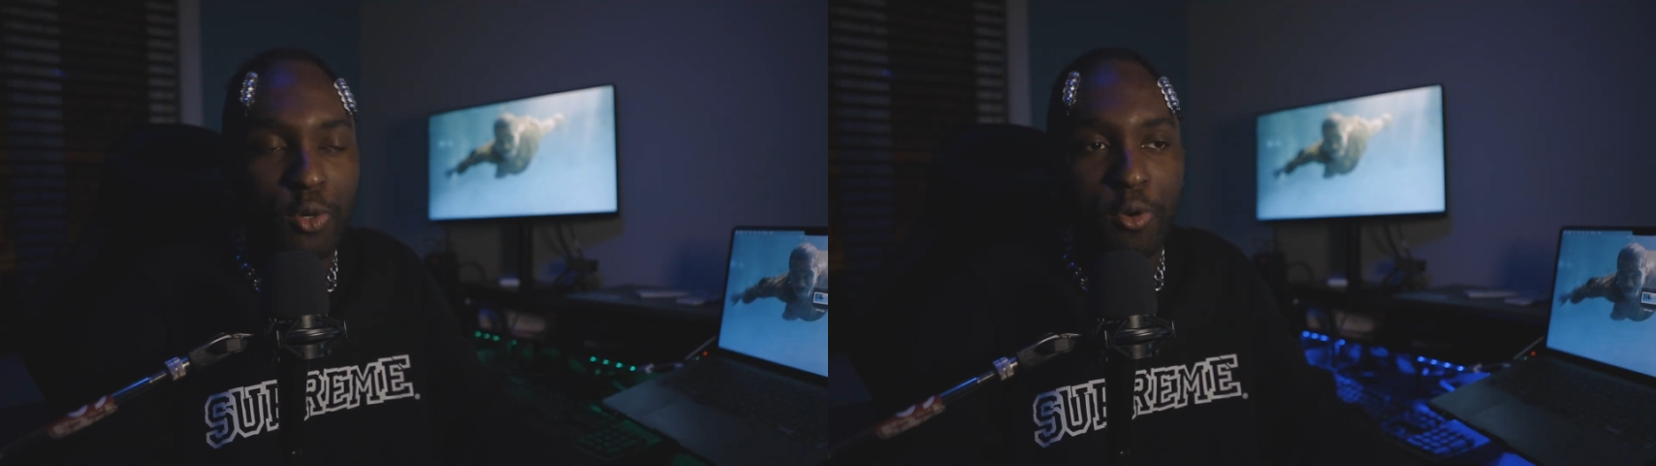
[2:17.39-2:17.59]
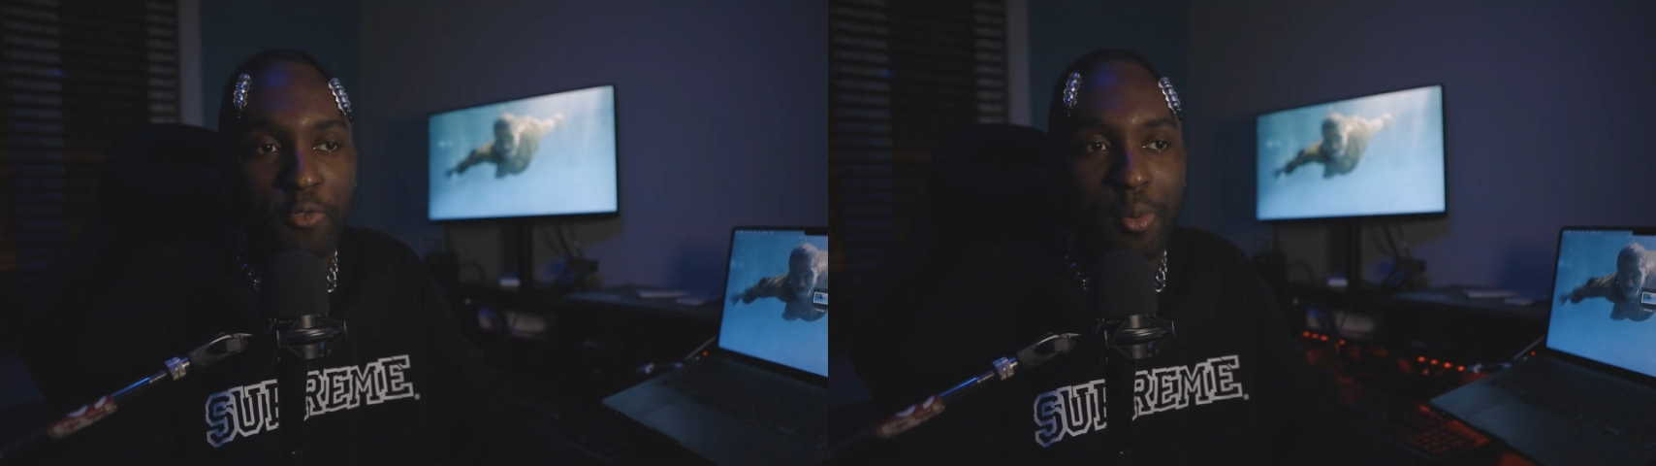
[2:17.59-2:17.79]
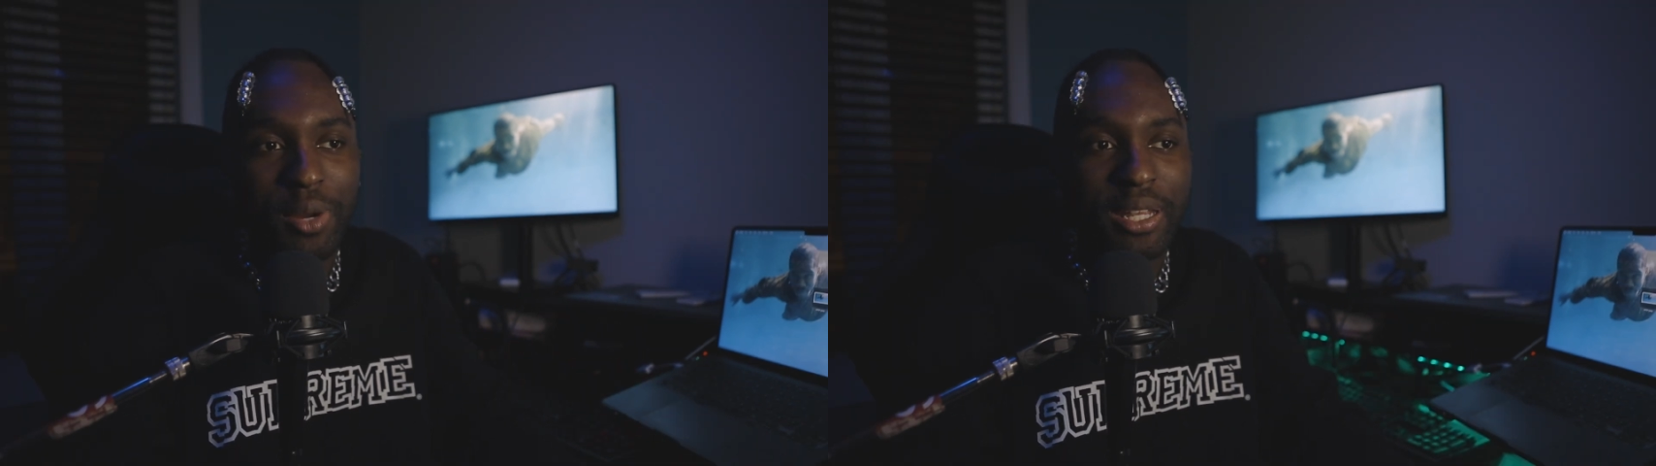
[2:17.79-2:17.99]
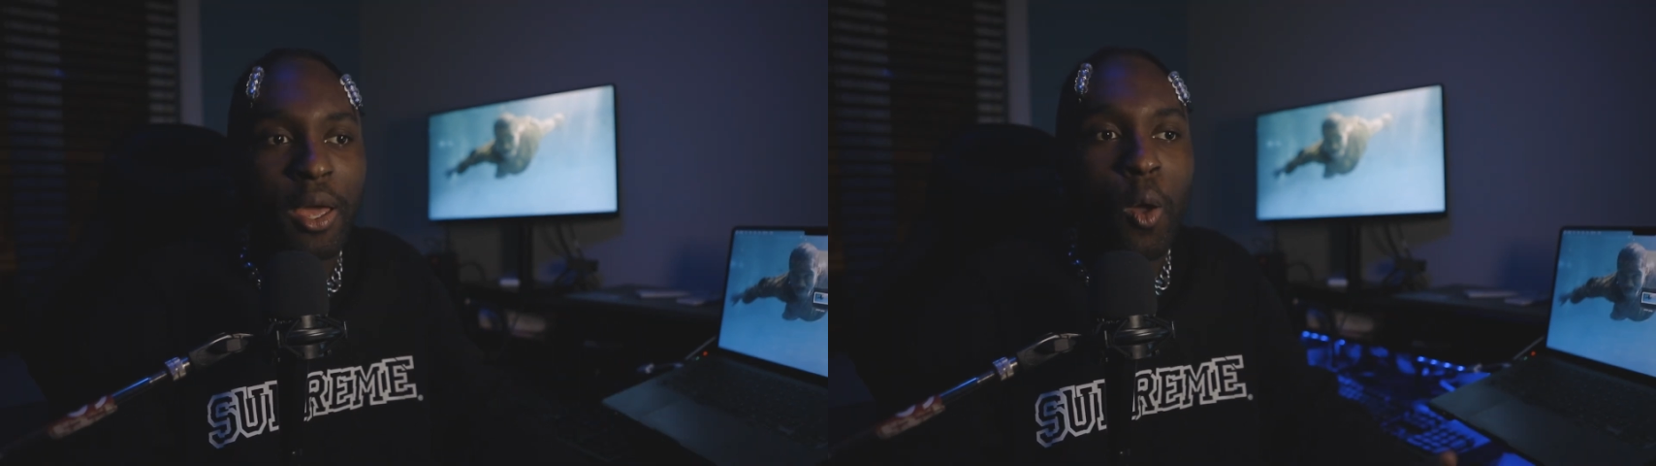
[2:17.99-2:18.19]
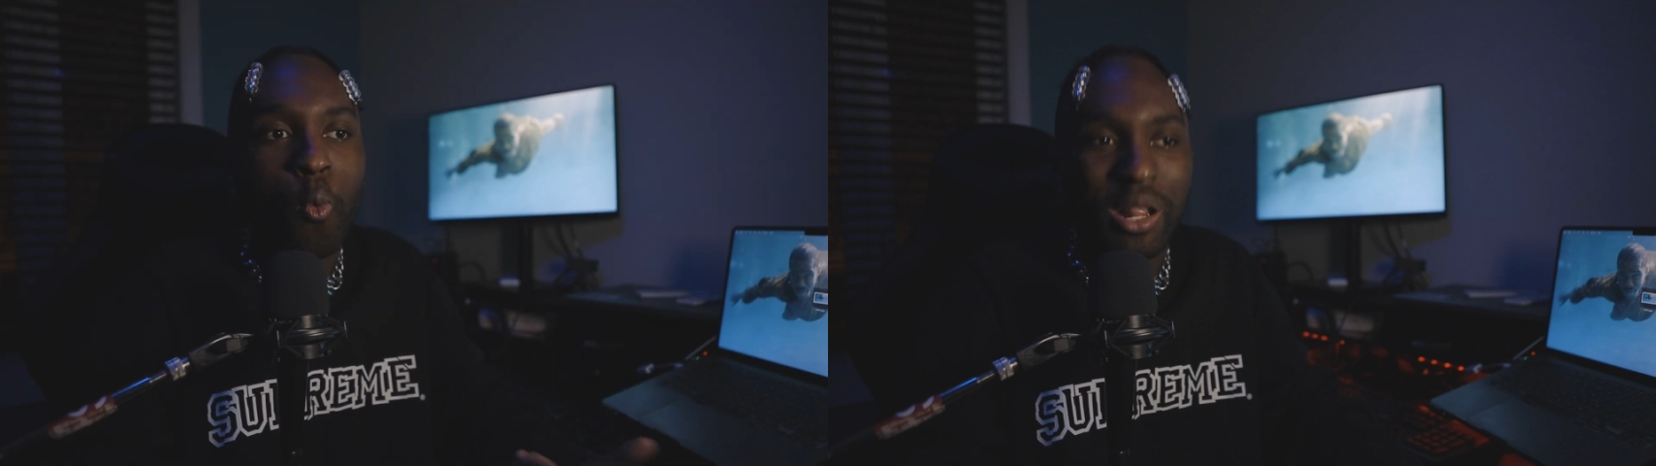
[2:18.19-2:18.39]
They were from already
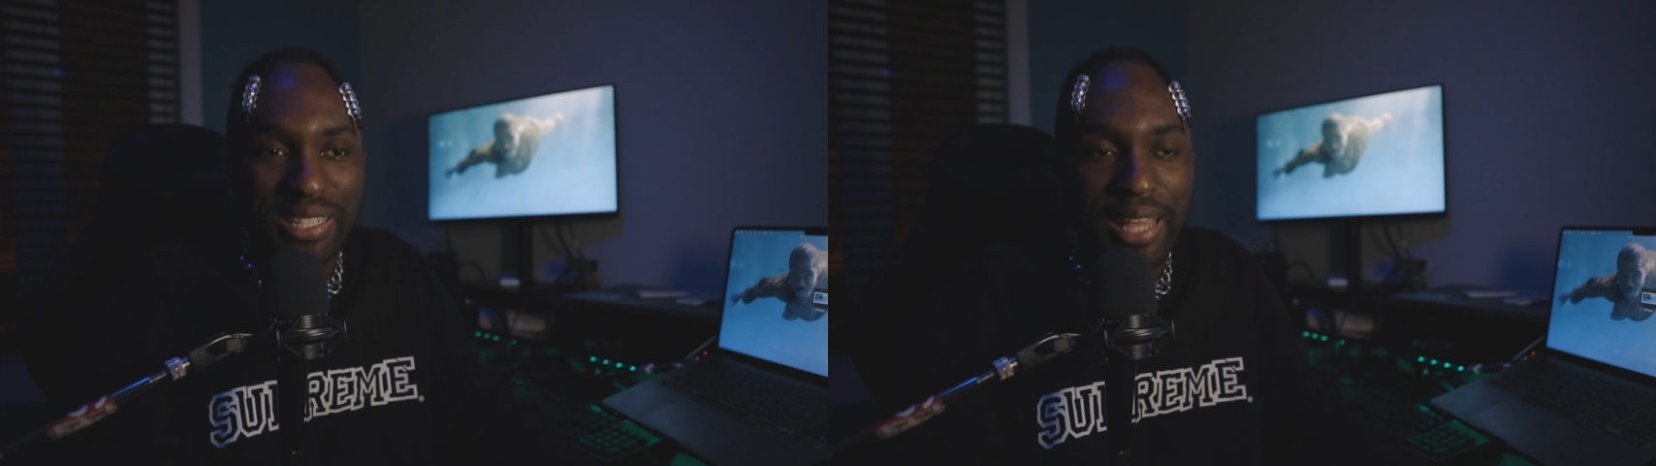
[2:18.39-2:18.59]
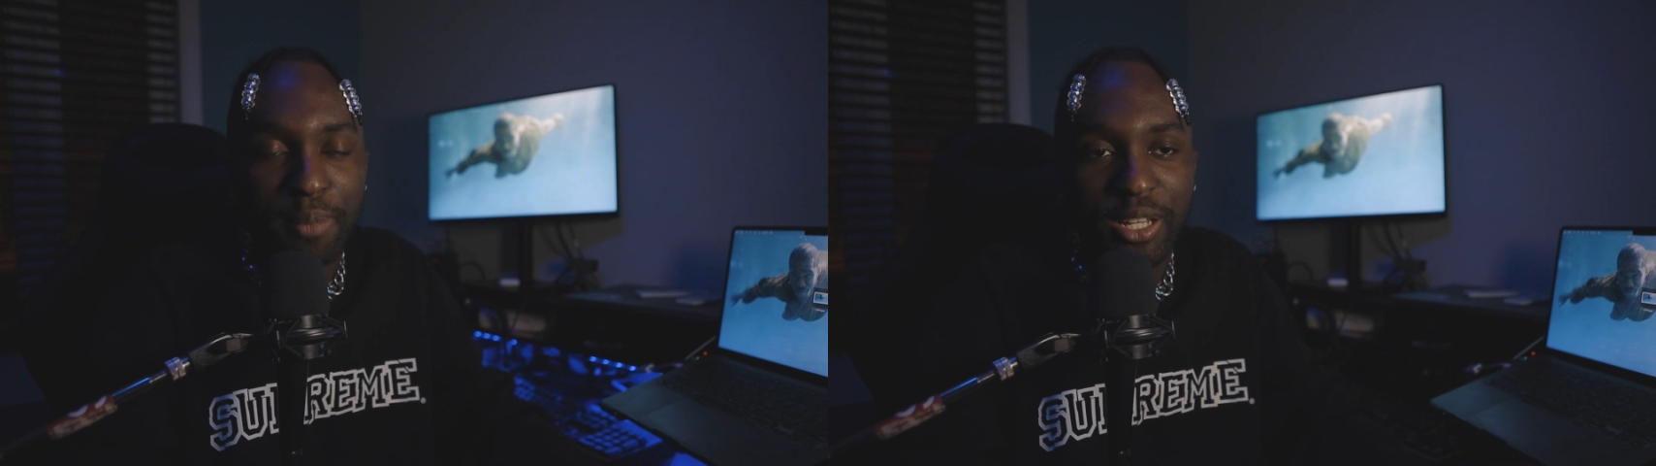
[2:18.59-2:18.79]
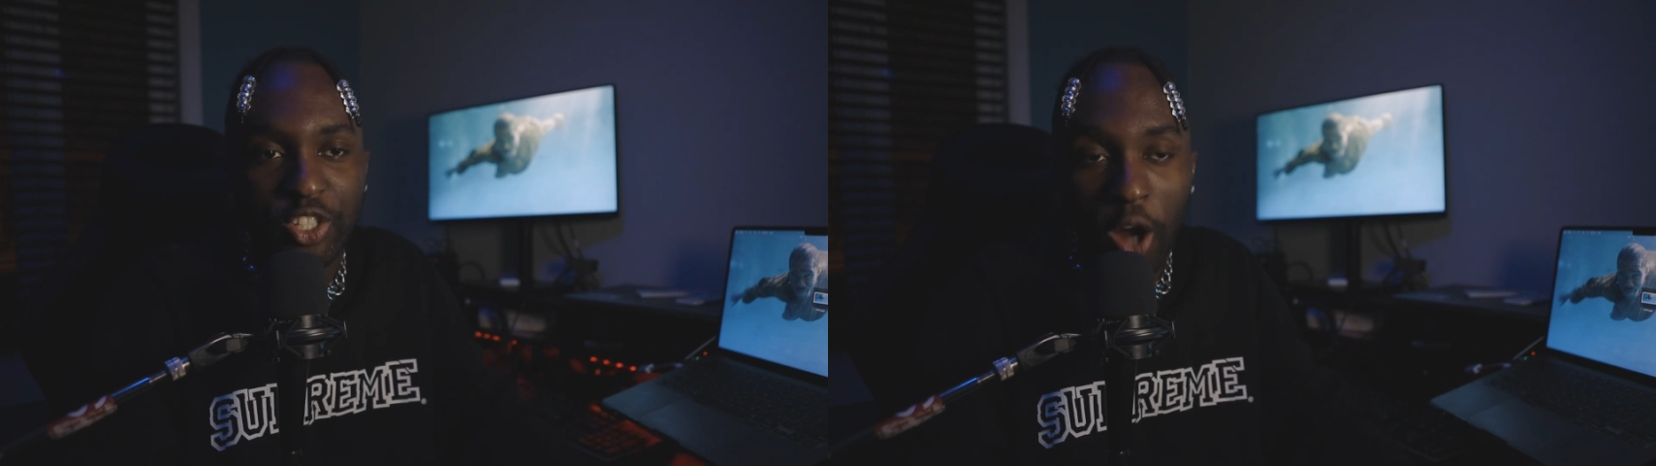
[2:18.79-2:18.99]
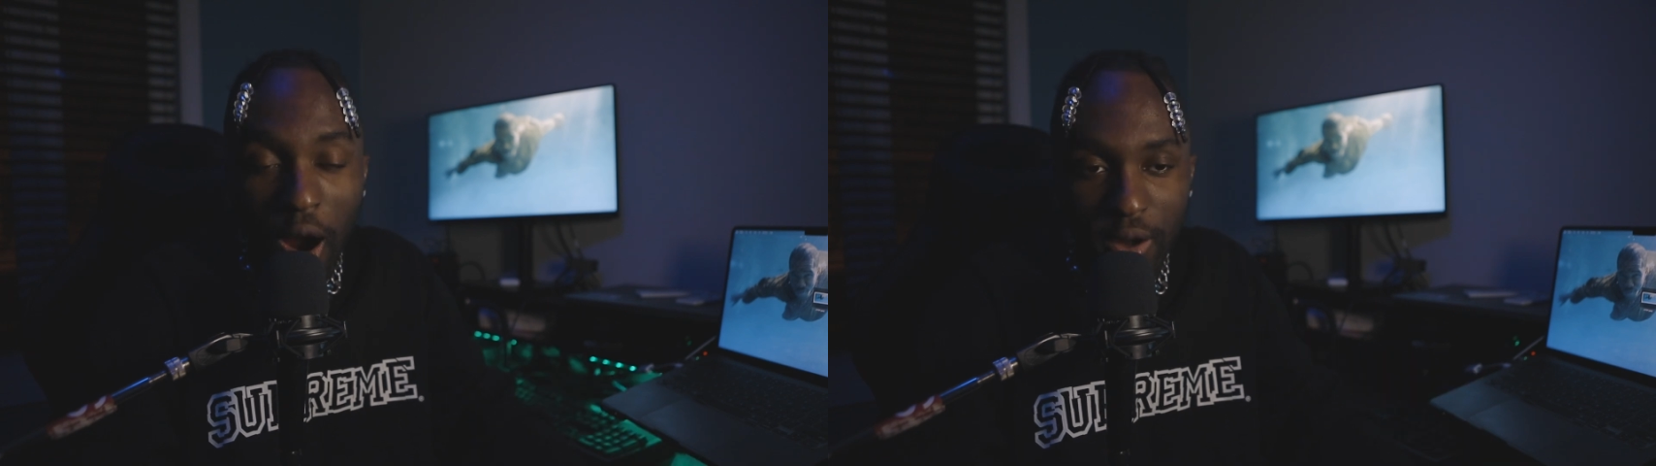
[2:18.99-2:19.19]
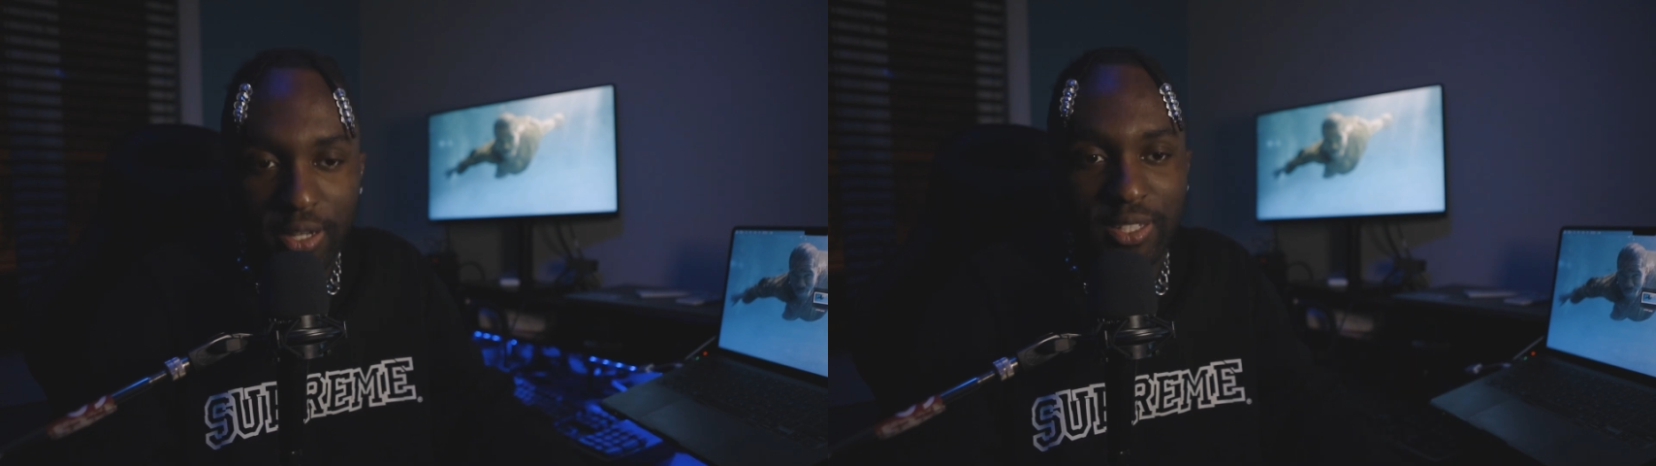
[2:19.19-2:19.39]
well-established
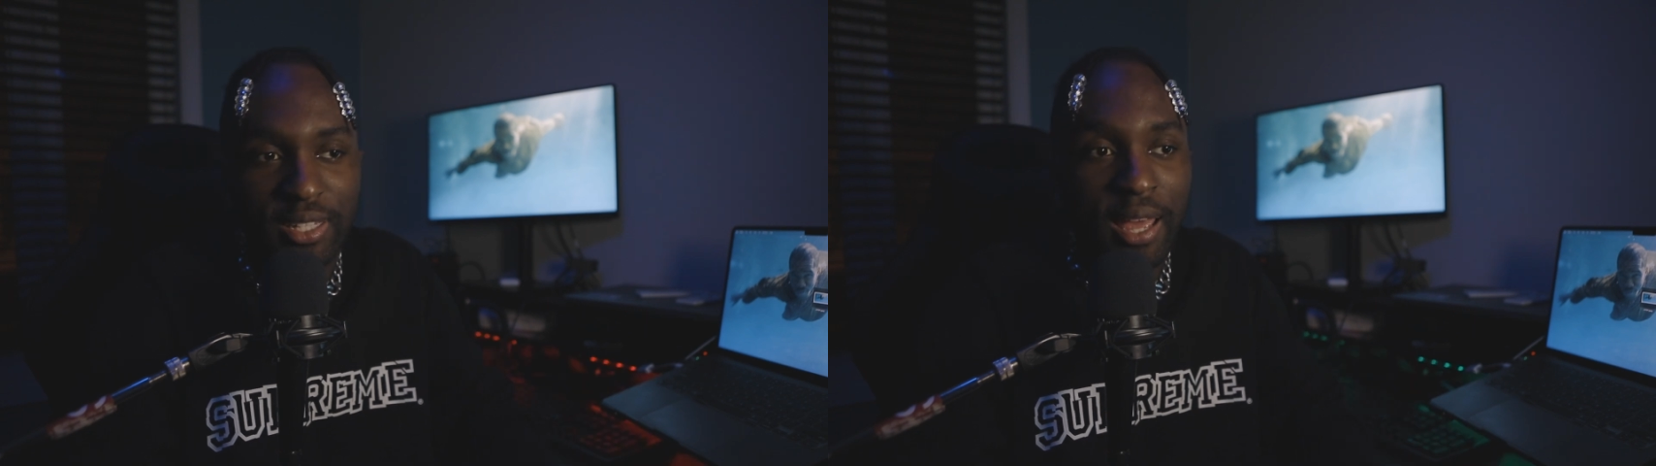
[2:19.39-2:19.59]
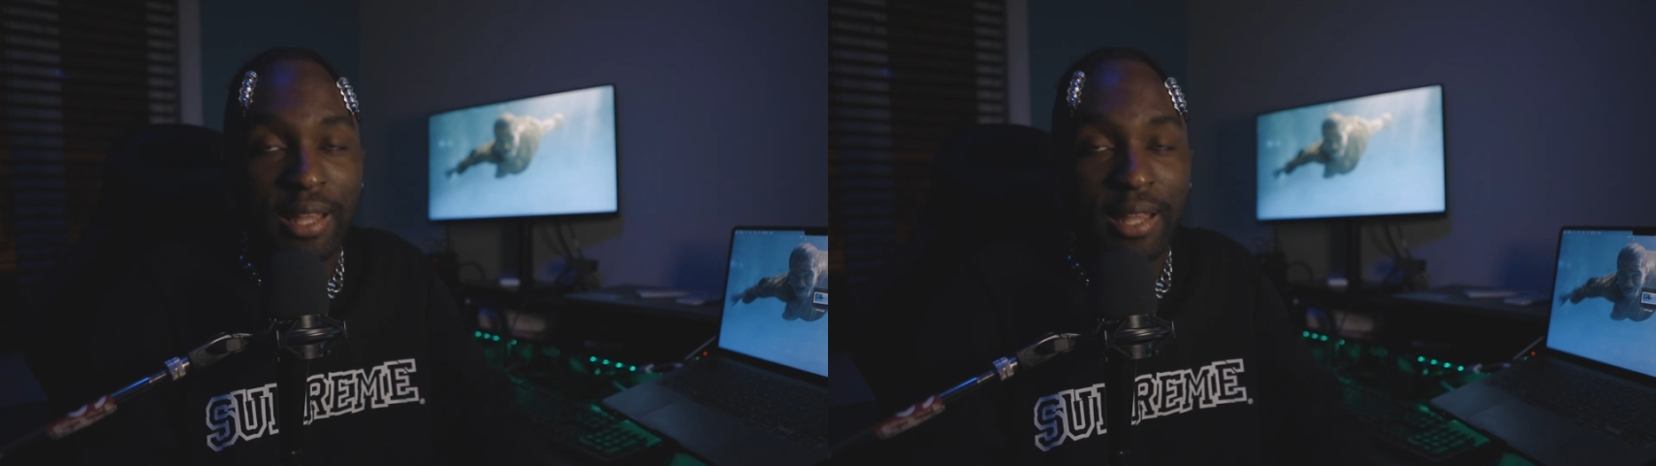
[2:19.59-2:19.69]
artists